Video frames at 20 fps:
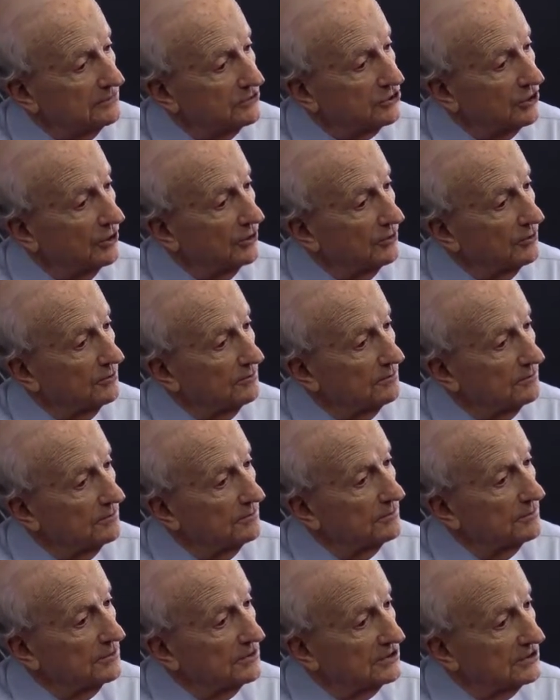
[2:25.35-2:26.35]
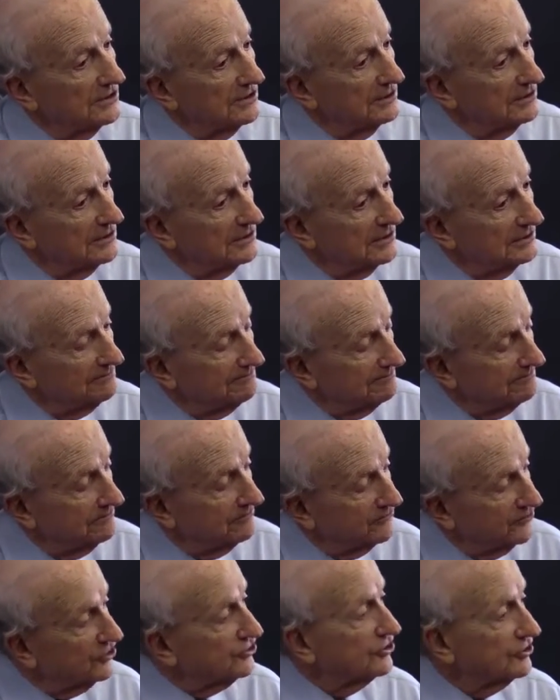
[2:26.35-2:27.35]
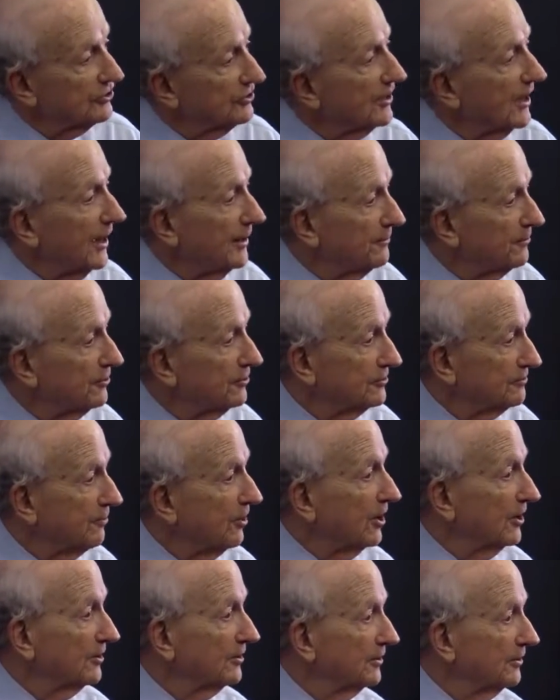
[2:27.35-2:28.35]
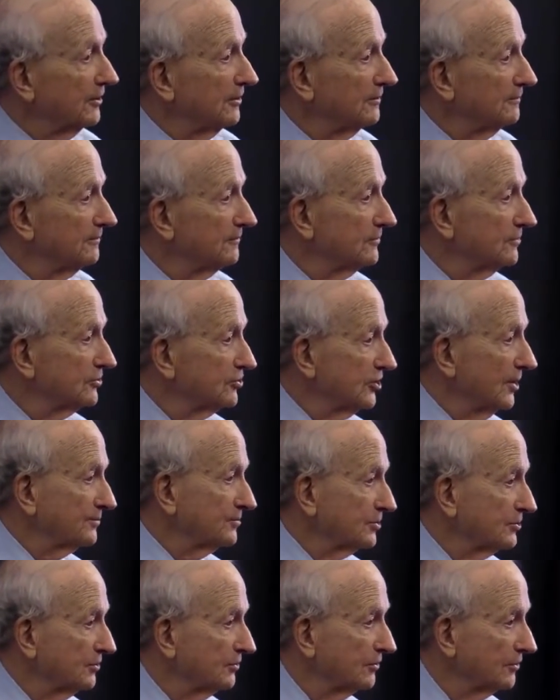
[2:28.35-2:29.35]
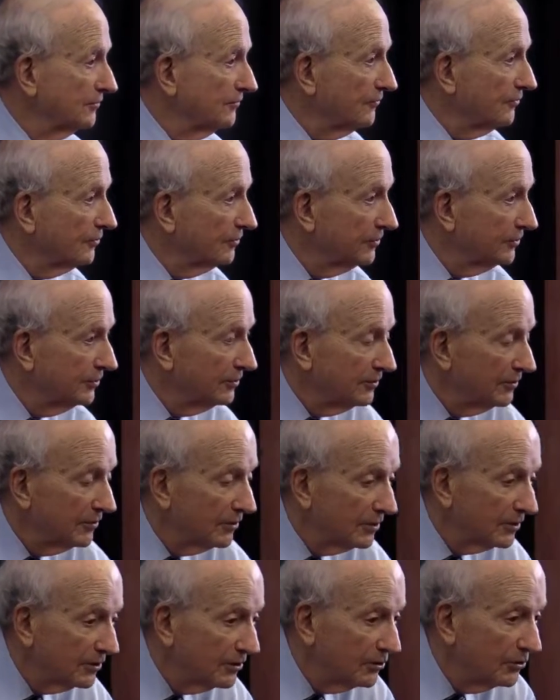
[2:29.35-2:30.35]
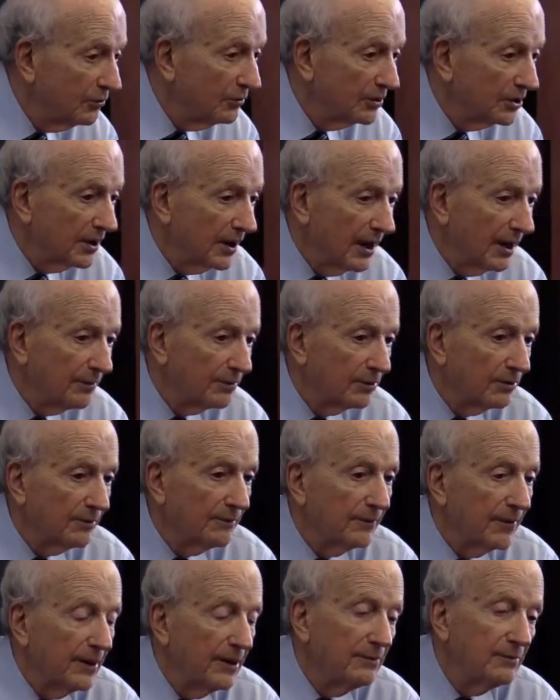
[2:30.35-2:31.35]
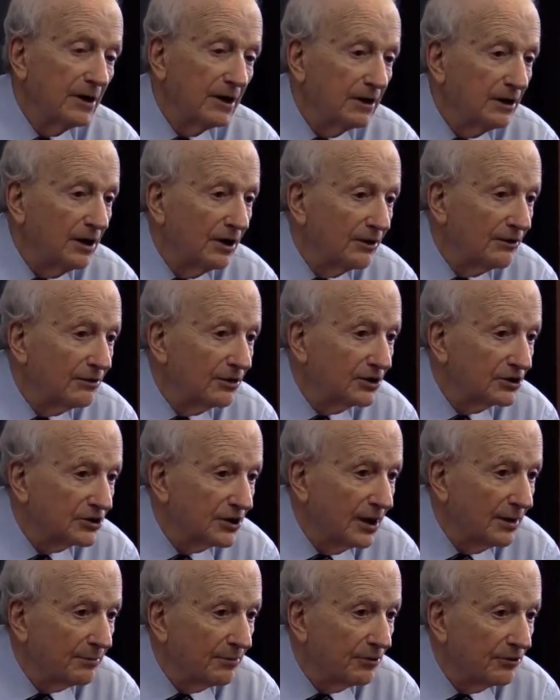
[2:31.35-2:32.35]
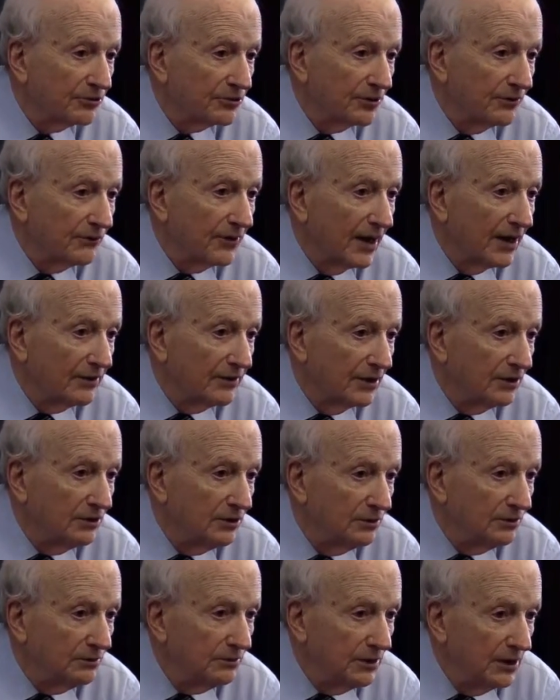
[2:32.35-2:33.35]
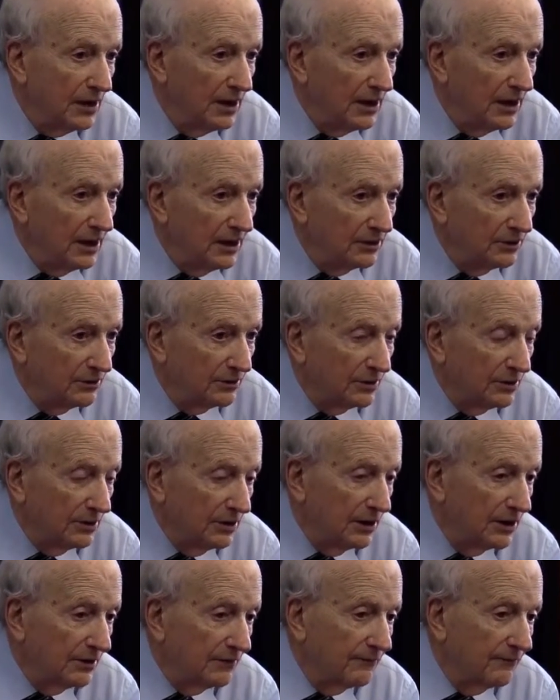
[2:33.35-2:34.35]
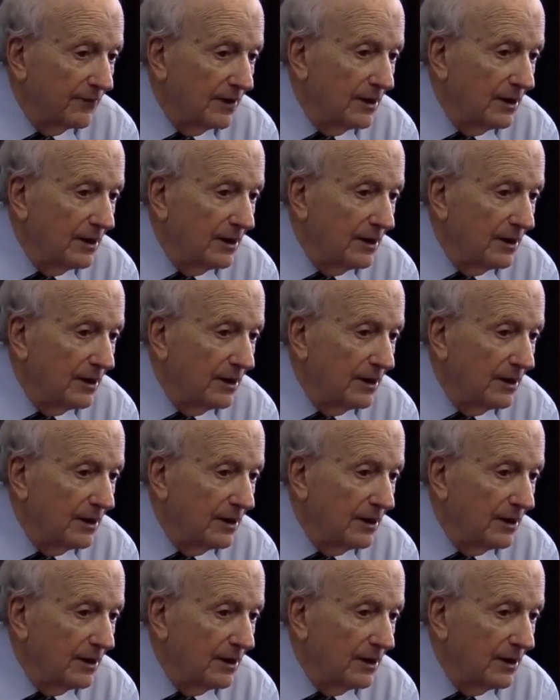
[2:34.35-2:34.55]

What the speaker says: So physical capital is partly substituted for the human capital. And there are many other examples of that you can get.